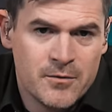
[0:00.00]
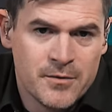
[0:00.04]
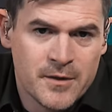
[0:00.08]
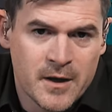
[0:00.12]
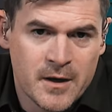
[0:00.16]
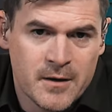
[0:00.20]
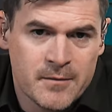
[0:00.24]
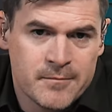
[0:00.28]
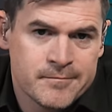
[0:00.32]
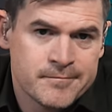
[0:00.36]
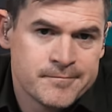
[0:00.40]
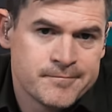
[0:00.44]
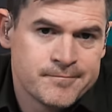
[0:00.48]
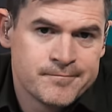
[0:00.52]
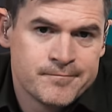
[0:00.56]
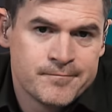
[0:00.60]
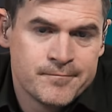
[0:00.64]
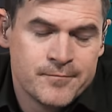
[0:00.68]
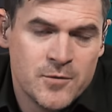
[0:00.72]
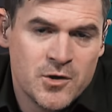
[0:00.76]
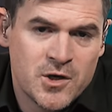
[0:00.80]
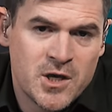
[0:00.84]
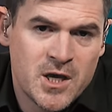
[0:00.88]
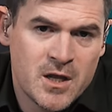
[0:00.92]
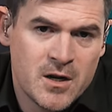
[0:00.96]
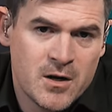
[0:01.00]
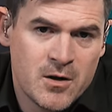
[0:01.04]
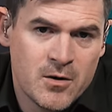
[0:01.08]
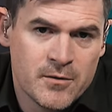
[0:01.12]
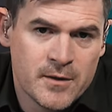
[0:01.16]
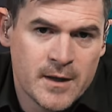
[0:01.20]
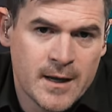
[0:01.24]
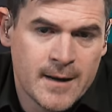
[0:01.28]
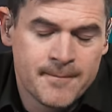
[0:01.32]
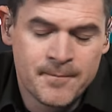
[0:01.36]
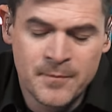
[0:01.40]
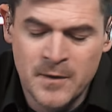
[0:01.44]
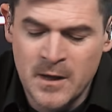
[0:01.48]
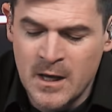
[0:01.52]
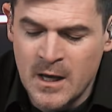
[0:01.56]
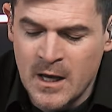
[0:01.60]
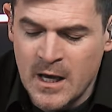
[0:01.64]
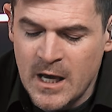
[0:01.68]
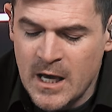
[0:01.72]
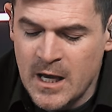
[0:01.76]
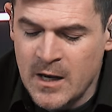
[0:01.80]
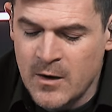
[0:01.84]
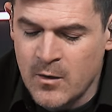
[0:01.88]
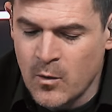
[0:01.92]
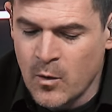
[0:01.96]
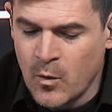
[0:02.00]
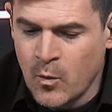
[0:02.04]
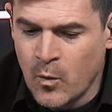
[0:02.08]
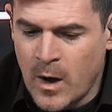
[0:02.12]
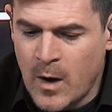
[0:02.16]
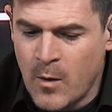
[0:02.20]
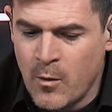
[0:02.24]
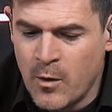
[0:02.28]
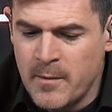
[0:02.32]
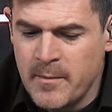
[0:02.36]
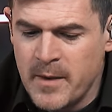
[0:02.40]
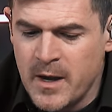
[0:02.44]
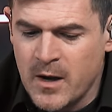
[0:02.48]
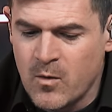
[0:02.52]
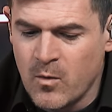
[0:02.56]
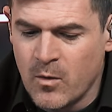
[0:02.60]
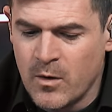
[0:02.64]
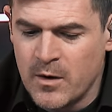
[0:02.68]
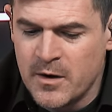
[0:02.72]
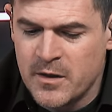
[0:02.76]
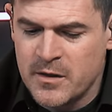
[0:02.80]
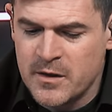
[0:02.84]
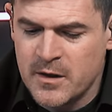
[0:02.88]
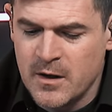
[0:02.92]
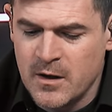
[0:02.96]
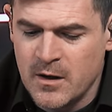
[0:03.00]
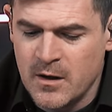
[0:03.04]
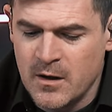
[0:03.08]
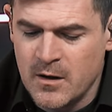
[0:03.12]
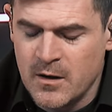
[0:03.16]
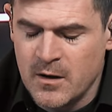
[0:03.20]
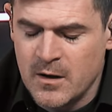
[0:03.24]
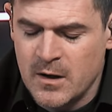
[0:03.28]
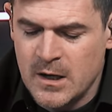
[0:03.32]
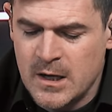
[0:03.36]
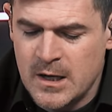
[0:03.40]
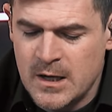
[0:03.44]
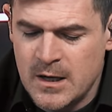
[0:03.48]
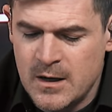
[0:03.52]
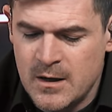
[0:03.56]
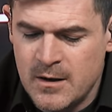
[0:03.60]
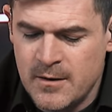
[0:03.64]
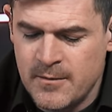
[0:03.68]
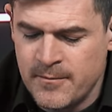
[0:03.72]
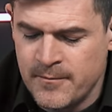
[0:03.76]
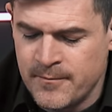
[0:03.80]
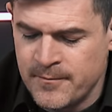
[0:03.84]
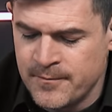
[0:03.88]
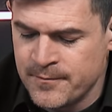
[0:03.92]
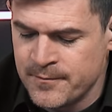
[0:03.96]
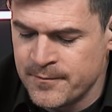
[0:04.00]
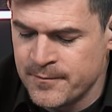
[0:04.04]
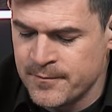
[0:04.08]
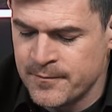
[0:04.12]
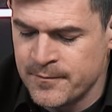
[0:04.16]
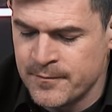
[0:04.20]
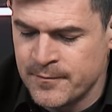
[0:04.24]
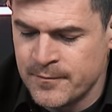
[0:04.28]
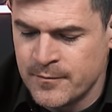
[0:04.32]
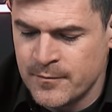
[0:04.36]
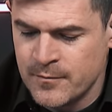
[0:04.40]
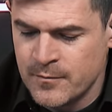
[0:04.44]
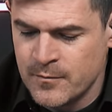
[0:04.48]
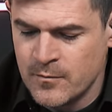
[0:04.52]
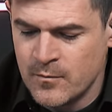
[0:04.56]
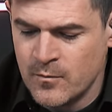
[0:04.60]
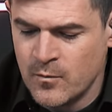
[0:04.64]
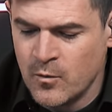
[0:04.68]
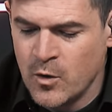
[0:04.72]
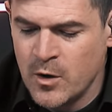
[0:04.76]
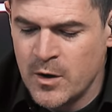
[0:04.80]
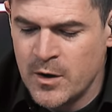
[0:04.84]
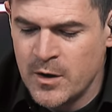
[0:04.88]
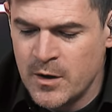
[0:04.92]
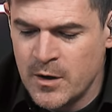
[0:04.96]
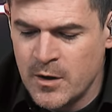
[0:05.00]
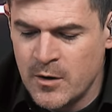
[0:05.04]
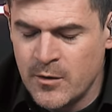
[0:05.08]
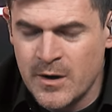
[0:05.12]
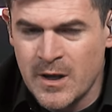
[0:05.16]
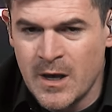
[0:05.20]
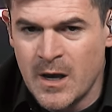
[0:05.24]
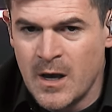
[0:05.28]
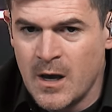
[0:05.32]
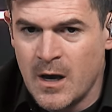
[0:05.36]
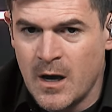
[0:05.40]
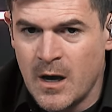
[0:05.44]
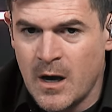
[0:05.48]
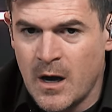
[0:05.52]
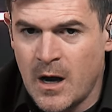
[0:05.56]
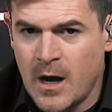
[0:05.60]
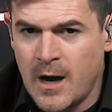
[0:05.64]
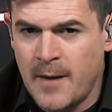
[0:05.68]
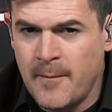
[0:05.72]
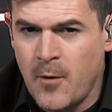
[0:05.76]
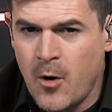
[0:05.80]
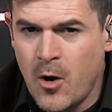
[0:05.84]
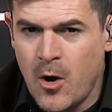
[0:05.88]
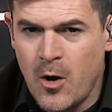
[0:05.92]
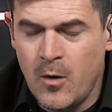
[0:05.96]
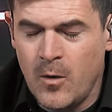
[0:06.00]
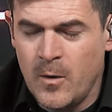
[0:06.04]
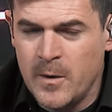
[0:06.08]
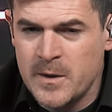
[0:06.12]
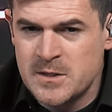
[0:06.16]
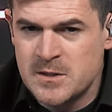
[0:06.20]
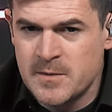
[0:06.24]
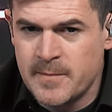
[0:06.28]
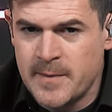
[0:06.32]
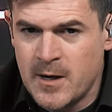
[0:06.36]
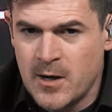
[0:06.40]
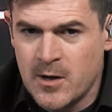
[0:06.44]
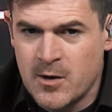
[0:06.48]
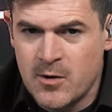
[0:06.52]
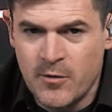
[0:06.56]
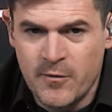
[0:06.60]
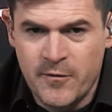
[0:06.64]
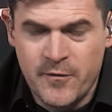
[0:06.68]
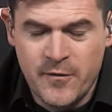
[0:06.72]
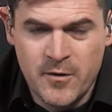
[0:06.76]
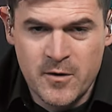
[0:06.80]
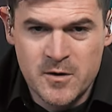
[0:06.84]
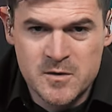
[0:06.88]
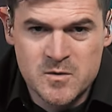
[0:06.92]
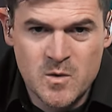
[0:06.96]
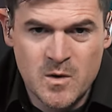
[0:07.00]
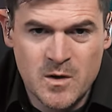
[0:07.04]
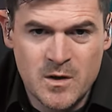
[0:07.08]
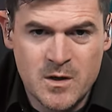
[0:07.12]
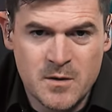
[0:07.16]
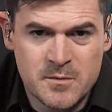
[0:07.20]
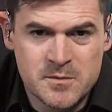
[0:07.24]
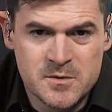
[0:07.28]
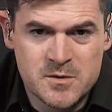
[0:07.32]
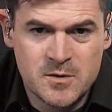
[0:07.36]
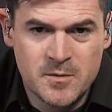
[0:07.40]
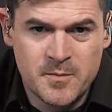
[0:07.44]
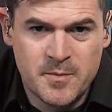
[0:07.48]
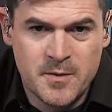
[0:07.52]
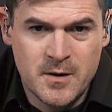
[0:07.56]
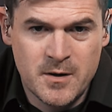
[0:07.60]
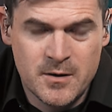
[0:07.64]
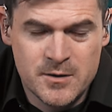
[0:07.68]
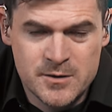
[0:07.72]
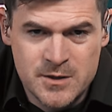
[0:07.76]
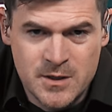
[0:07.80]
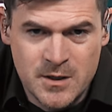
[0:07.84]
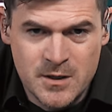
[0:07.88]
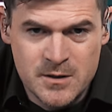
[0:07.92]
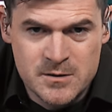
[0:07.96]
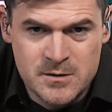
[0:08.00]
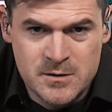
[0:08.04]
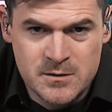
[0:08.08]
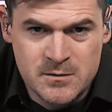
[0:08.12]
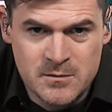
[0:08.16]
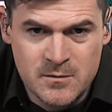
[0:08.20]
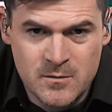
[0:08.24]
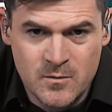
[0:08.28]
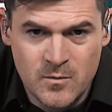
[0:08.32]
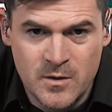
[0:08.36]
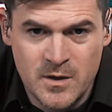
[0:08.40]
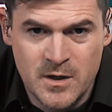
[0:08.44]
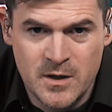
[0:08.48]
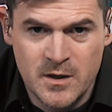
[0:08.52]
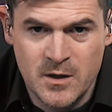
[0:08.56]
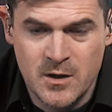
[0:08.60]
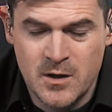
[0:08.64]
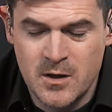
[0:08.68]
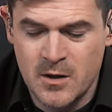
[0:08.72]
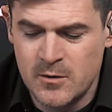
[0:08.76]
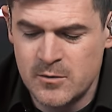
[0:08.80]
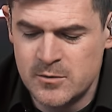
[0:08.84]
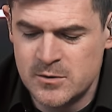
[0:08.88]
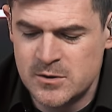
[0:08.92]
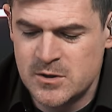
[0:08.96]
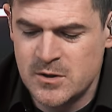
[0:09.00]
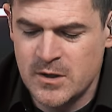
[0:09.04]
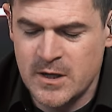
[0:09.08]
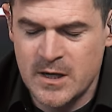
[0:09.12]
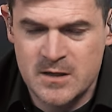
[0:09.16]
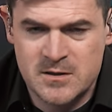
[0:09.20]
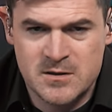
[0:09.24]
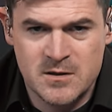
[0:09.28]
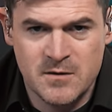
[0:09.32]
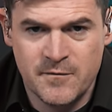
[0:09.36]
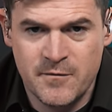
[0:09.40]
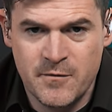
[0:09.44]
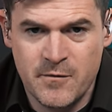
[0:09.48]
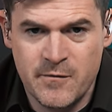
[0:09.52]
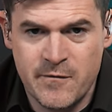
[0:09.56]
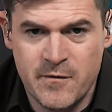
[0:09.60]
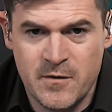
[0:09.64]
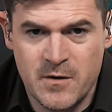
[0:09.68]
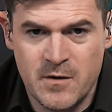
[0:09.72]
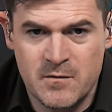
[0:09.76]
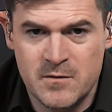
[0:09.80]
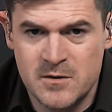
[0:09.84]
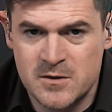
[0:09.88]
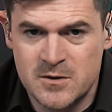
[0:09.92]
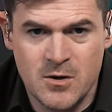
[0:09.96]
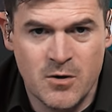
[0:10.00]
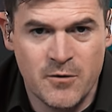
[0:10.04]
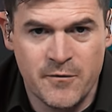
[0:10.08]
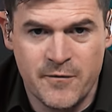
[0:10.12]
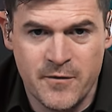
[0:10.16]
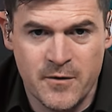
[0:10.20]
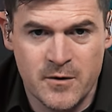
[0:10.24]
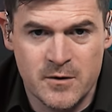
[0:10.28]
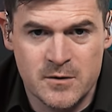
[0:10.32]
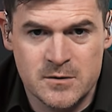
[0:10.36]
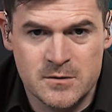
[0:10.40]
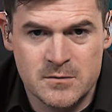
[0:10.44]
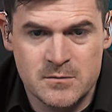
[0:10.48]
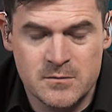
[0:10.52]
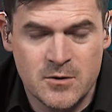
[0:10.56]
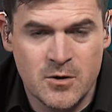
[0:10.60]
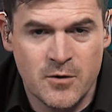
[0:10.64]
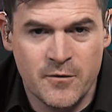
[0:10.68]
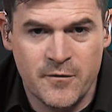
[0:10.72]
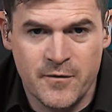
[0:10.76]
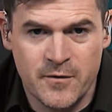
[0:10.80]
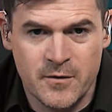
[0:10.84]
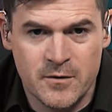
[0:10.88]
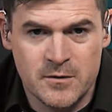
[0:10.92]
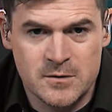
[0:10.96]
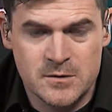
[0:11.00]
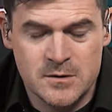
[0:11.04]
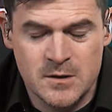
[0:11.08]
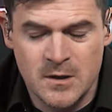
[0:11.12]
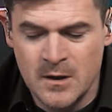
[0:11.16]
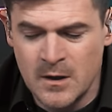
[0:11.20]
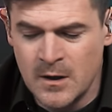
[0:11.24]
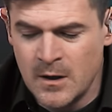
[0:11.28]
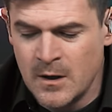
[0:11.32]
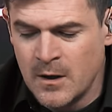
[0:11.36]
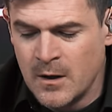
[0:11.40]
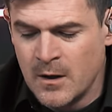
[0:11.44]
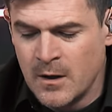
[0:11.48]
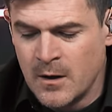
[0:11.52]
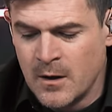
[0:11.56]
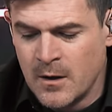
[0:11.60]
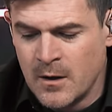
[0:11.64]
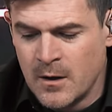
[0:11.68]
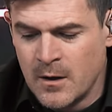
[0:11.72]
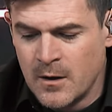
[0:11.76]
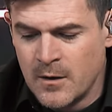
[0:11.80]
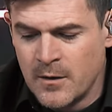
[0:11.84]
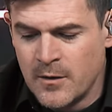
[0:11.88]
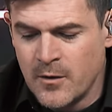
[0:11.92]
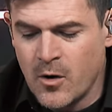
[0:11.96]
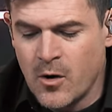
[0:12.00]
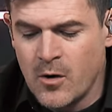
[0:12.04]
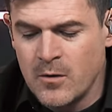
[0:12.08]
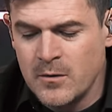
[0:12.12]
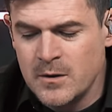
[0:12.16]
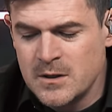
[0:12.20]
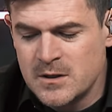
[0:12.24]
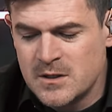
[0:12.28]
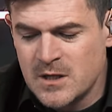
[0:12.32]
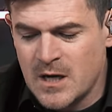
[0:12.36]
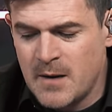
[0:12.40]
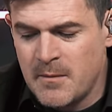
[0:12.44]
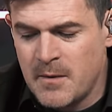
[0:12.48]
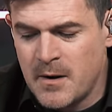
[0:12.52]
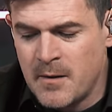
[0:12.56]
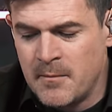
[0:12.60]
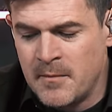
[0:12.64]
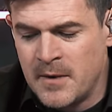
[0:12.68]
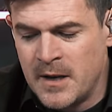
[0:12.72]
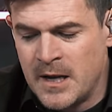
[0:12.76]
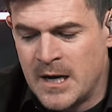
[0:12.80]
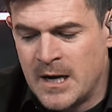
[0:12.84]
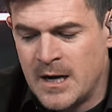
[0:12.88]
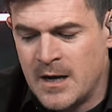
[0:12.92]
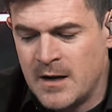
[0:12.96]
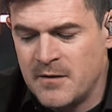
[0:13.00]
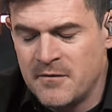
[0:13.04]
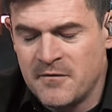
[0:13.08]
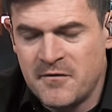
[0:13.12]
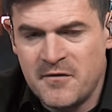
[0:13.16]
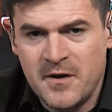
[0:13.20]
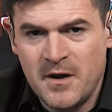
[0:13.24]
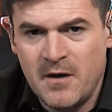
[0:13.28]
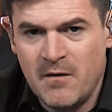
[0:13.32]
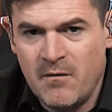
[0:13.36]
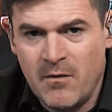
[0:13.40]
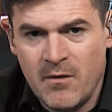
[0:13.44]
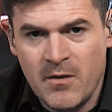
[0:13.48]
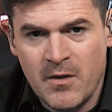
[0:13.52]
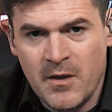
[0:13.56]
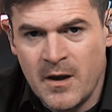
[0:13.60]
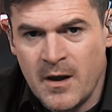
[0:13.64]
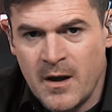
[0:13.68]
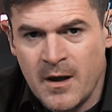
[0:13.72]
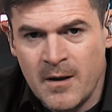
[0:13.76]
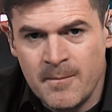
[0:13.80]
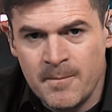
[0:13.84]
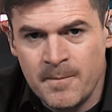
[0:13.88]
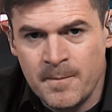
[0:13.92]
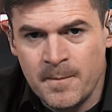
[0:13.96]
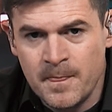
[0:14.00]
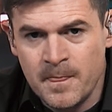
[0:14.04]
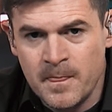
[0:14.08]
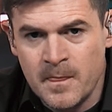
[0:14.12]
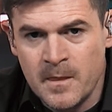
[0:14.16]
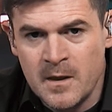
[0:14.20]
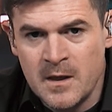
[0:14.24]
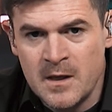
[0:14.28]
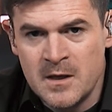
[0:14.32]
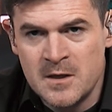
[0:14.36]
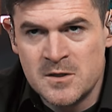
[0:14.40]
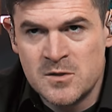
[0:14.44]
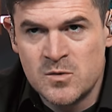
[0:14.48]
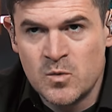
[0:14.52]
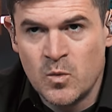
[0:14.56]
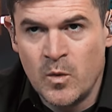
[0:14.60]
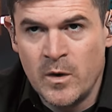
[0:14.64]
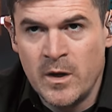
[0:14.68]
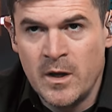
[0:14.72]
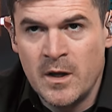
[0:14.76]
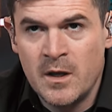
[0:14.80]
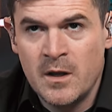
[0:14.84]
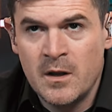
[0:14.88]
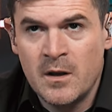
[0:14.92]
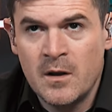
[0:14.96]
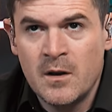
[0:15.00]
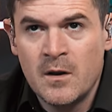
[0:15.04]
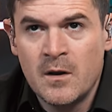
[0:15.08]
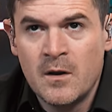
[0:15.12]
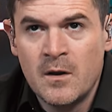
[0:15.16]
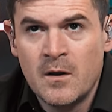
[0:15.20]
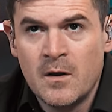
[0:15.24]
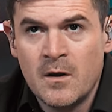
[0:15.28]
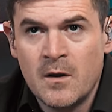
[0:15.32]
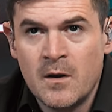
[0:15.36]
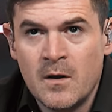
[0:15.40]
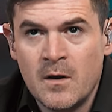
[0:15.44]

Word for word: own that. You can't own that. And I want to make one thing, um, one note. I'm always about go first when it comes to apologizing, when it goes to asking for forgiveness. Go first. Go first. The only time I'm not in favor of that is when